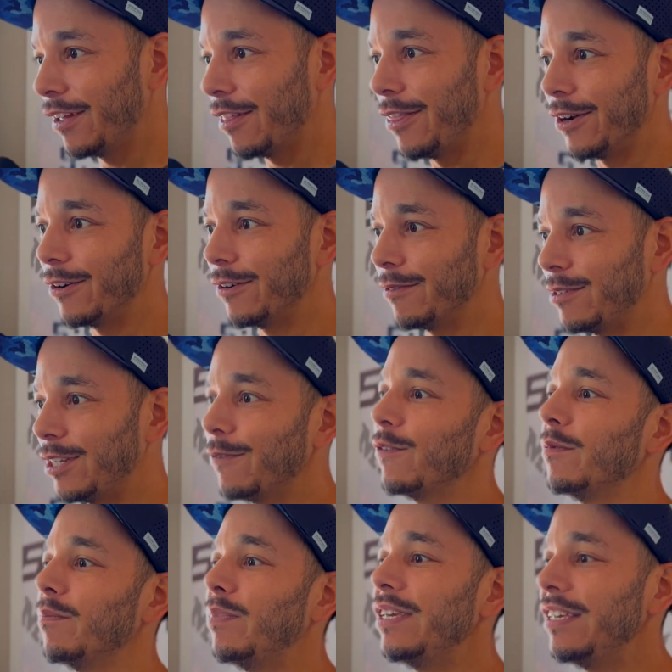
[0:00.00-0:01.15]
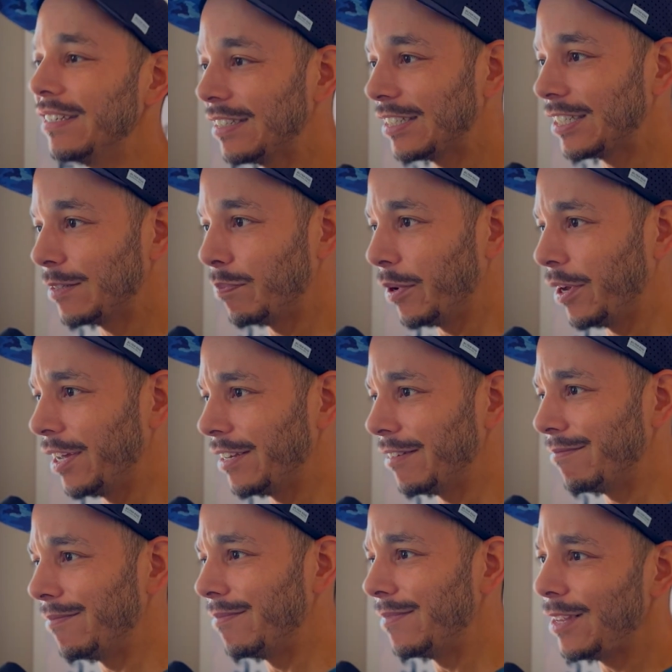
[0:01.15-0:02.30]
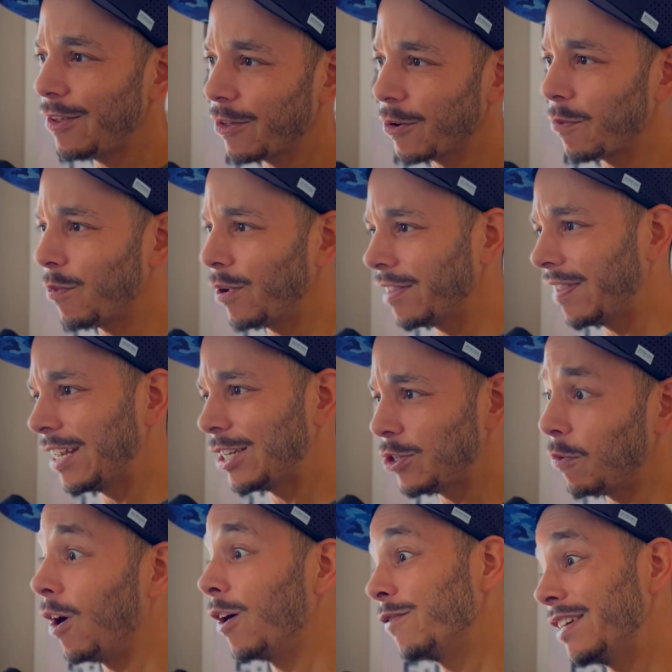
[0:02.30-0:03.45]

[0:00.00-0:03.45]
They're different beasts, but neither one lets you off